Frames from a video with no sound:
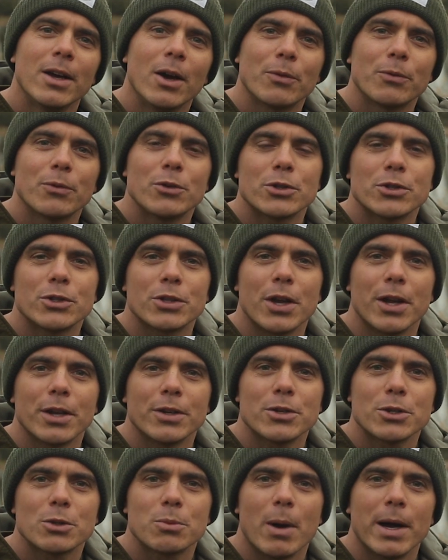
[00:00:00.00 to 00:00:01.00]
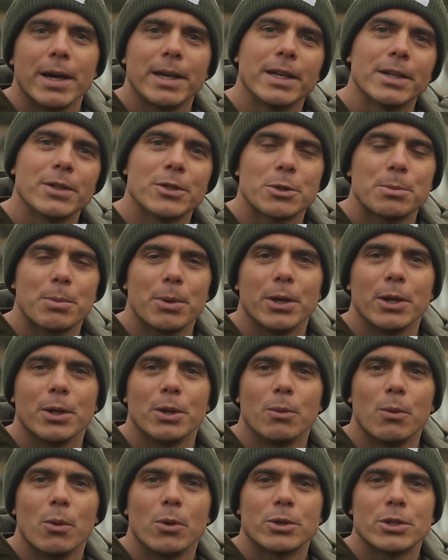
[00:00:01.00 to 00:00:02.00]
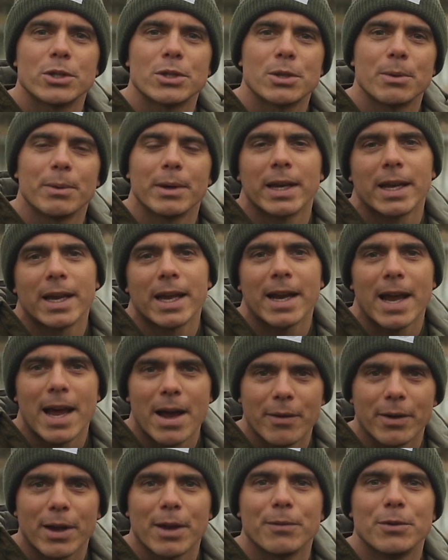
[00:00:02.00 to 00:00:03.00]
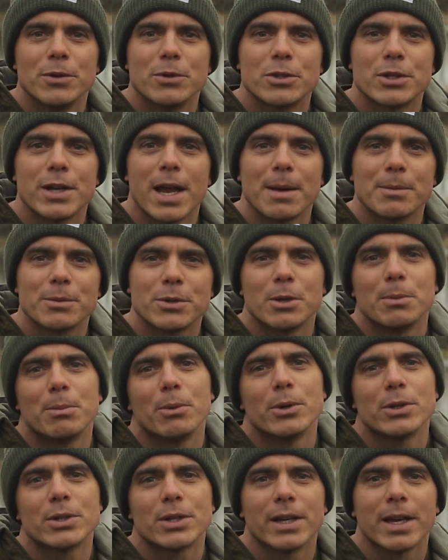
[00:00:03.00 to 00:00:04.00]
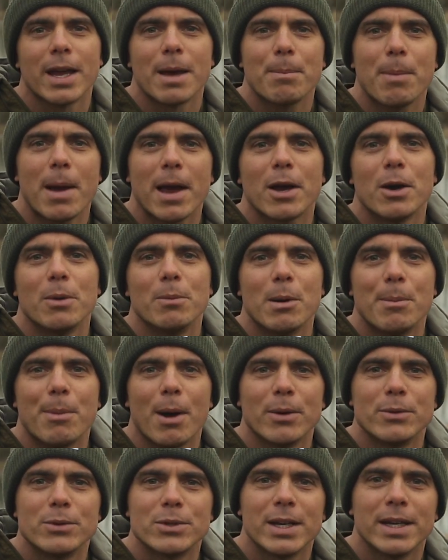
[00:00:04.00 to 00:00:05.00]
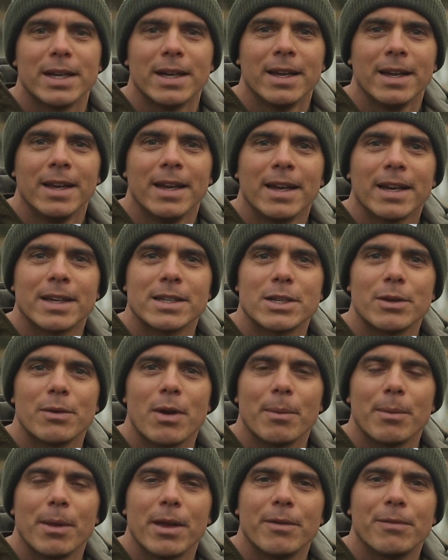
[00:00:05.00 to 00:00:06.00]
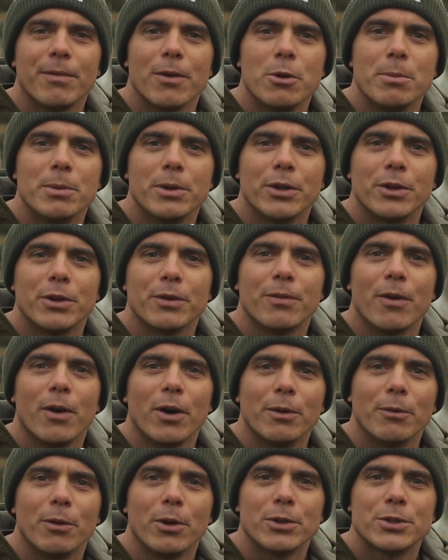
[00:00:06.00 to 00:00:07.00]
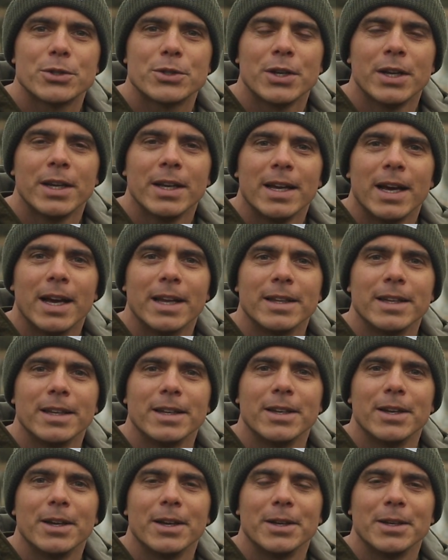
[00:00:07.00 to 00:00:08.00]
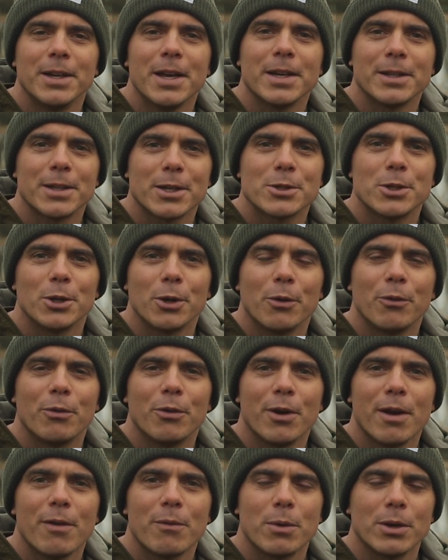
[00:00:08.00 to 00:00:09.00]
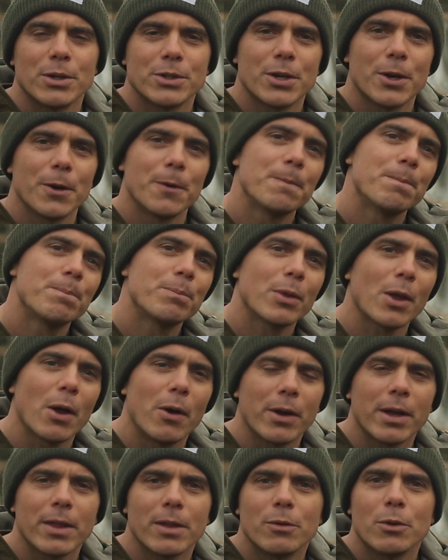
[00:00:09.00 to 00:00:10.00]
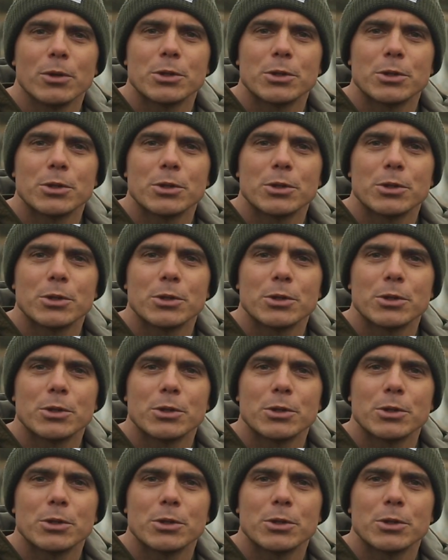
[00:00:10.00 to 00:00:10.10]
I've just, uh, just weighed it, just put it in the water, so we're going to get it out and get a few snaps so the boys can get back on with Bonesy because they're up there filming the Defy rods. And then, uh, yeah, it does look good for another one. So I'll get the